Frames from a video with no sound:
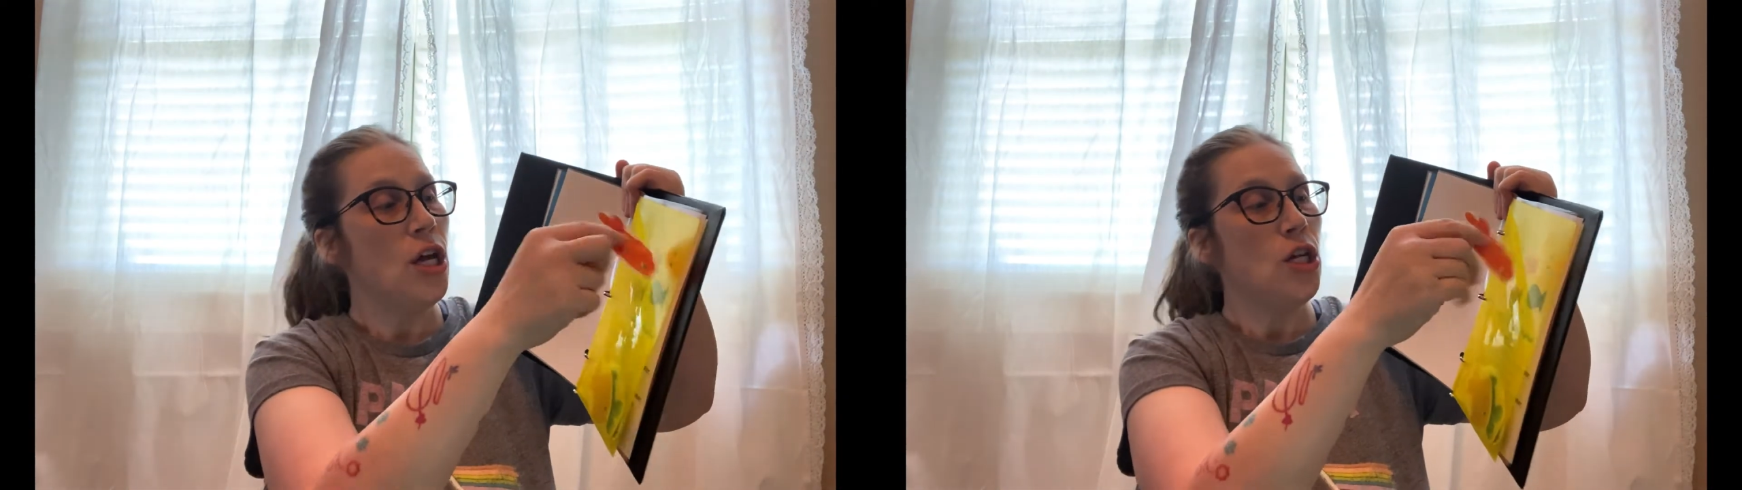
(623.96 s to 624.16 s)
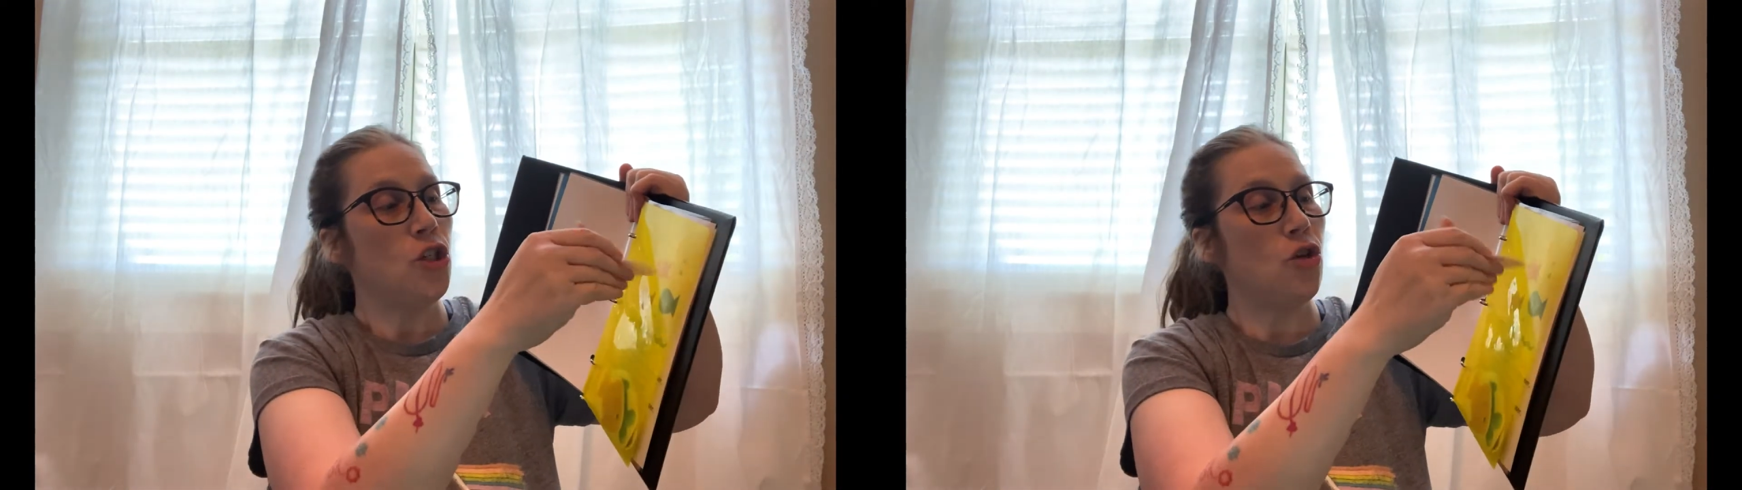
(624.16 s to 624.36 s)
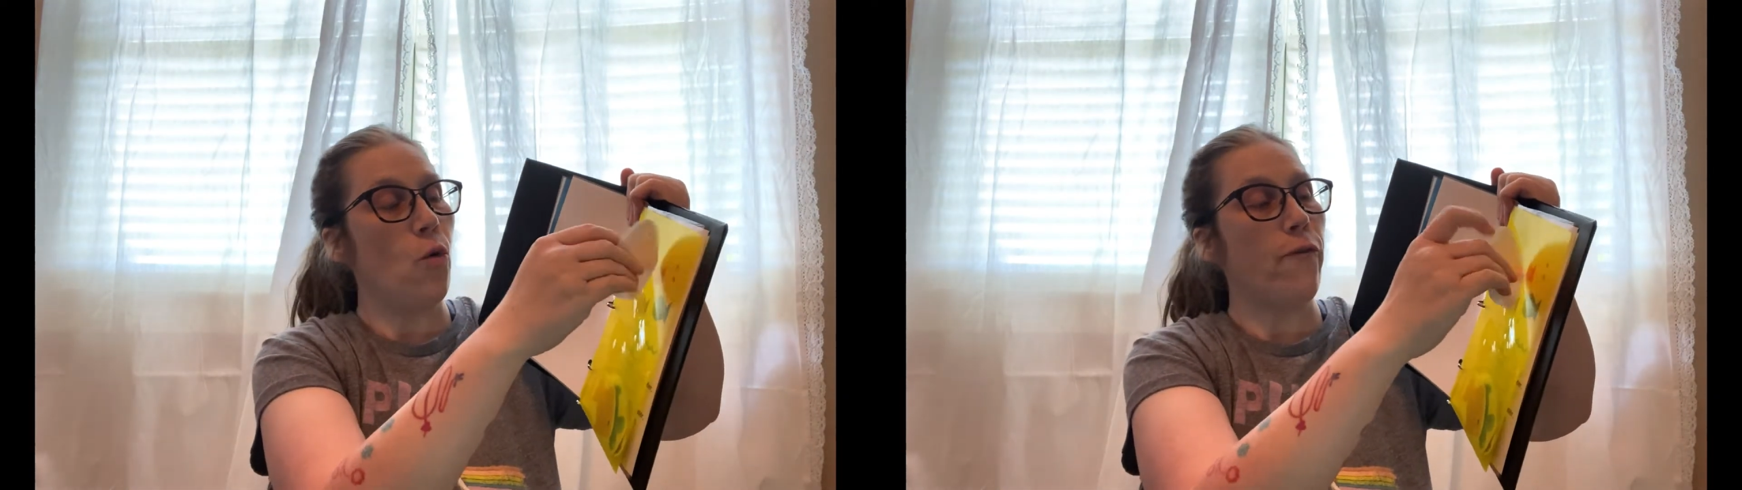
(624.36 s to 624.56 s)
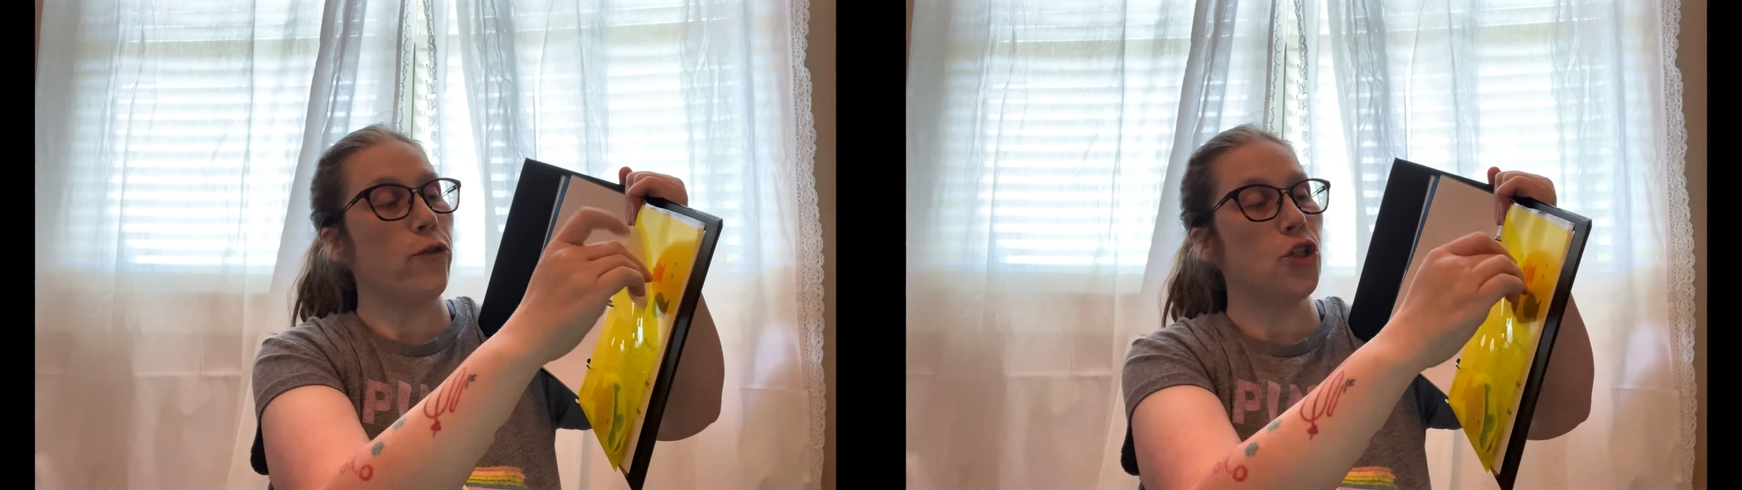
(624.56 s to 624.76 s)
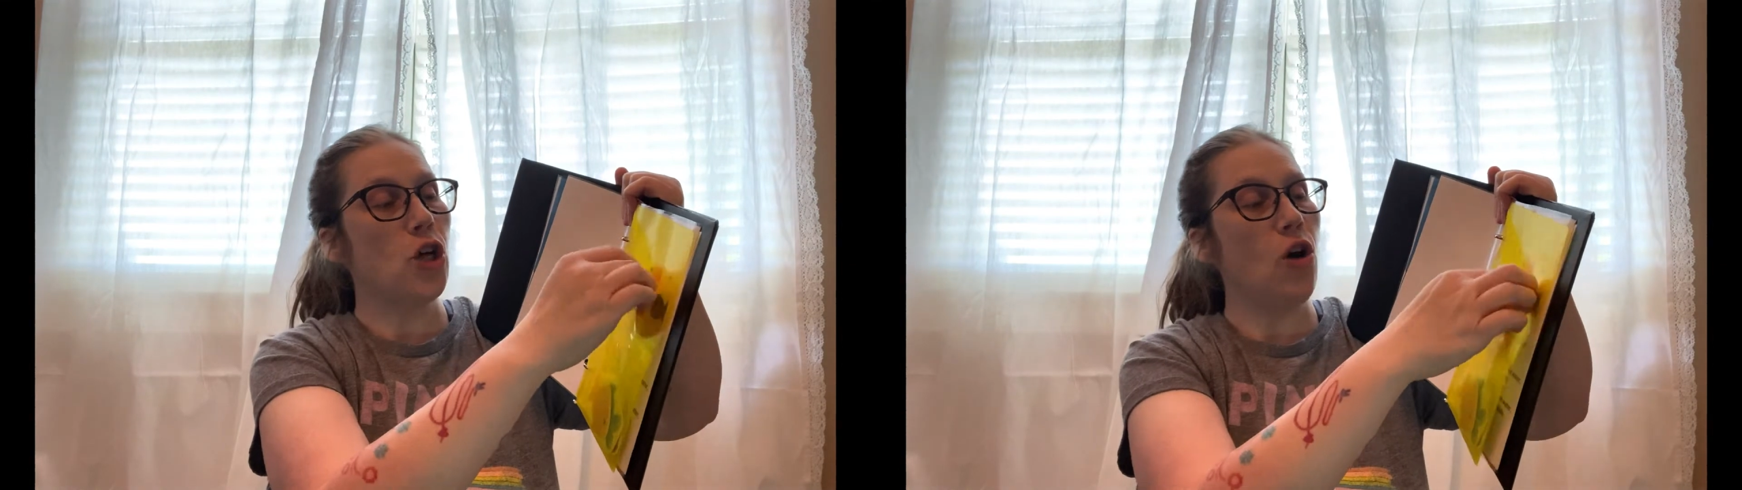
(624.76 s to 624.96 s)
So for
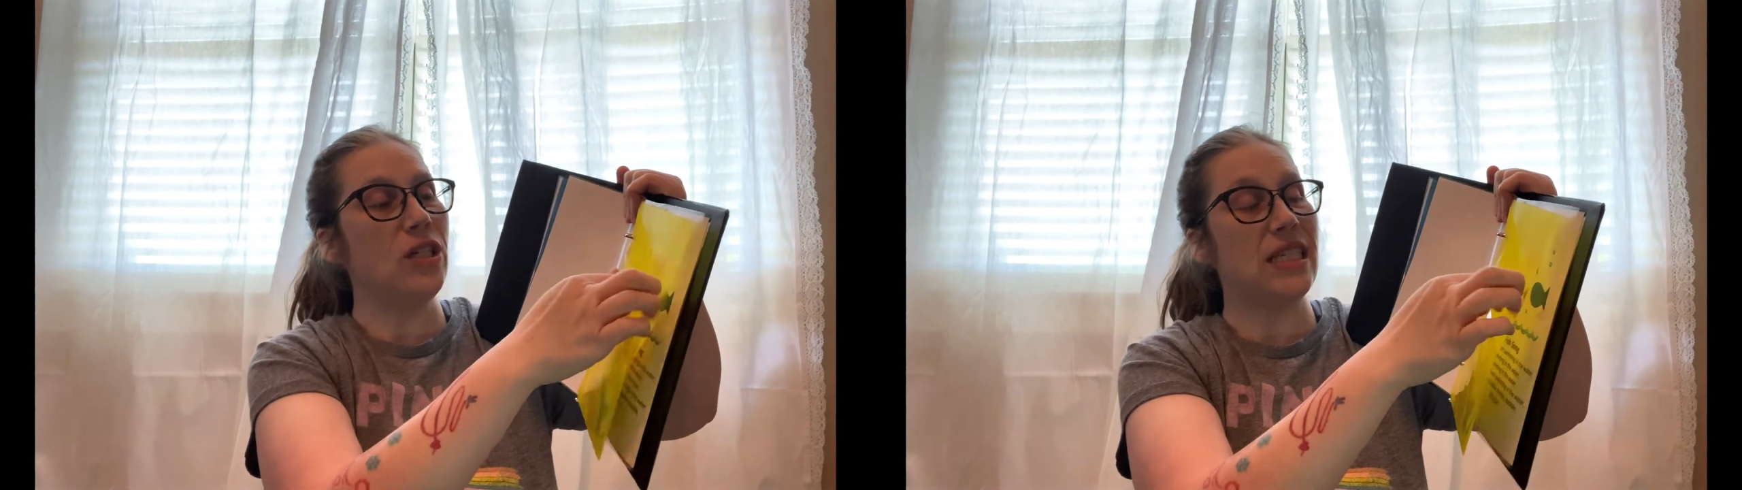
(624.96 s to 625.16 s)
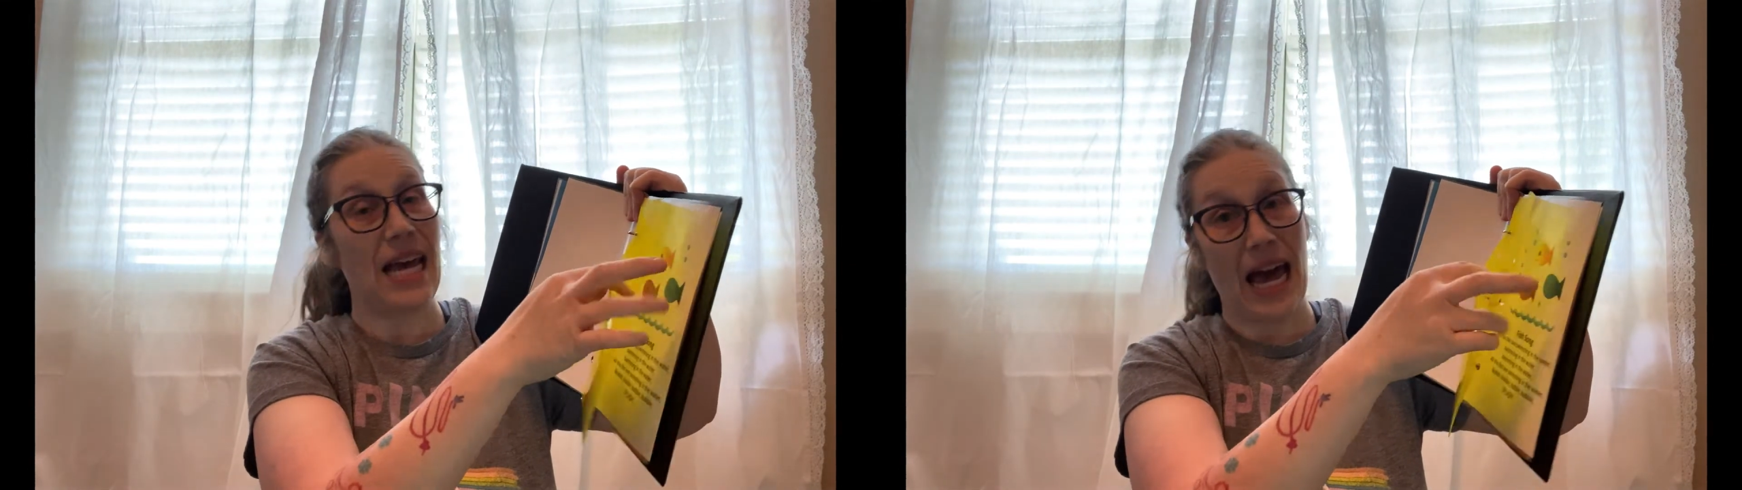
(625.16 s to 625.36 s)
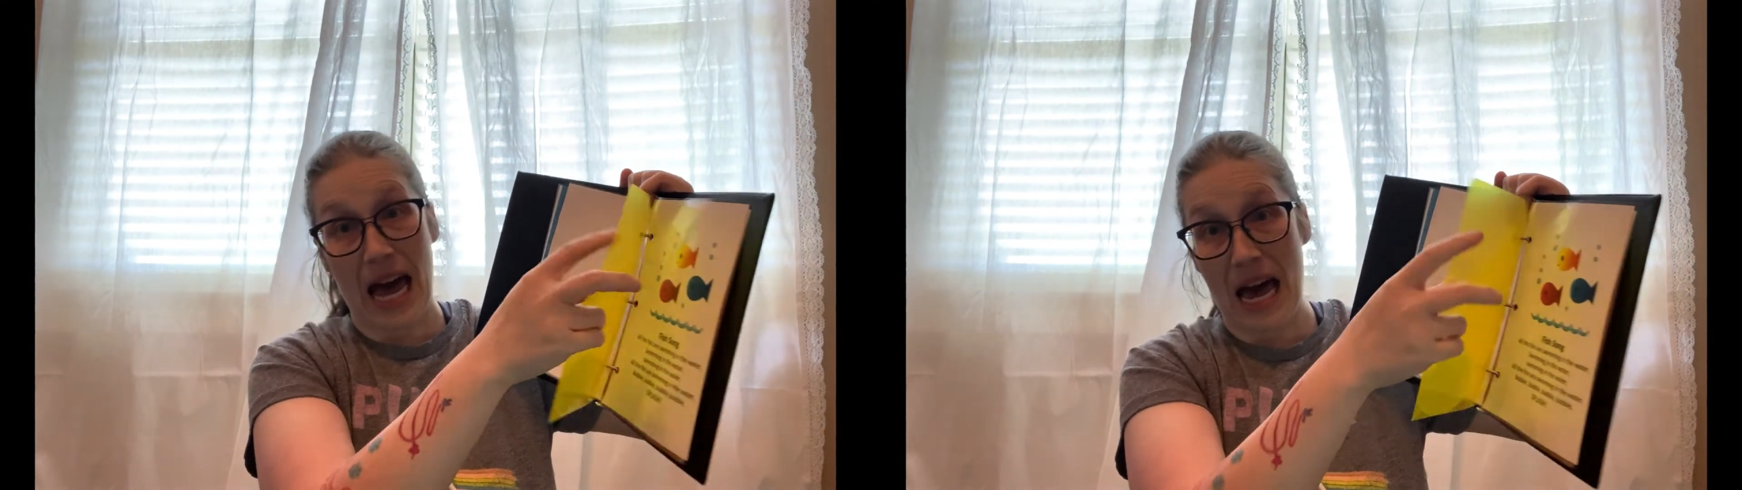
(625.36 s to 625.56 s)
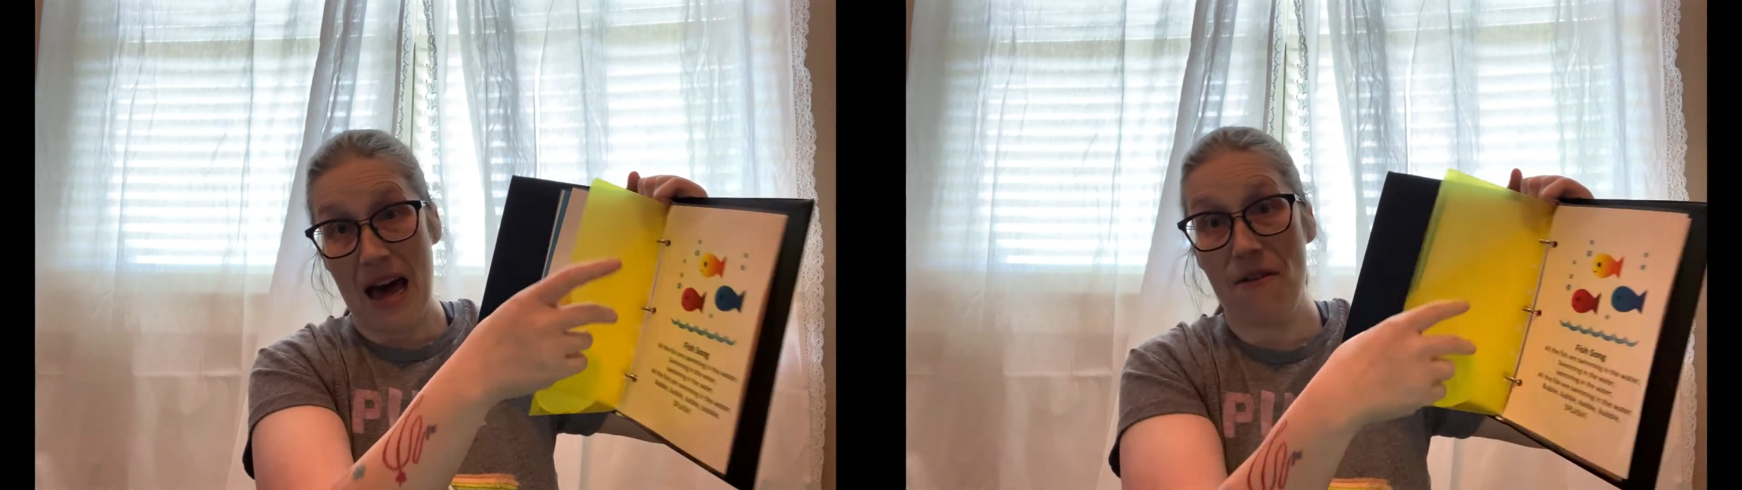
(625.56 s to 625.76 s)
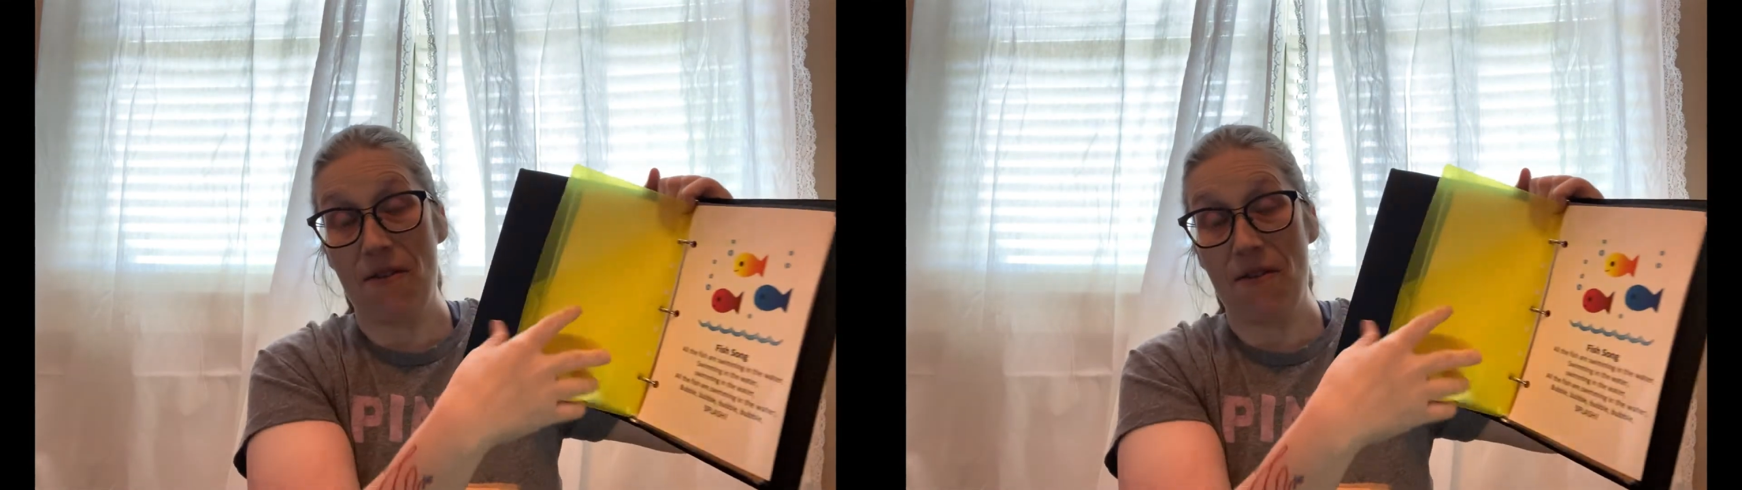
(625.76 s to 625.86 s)
songs that have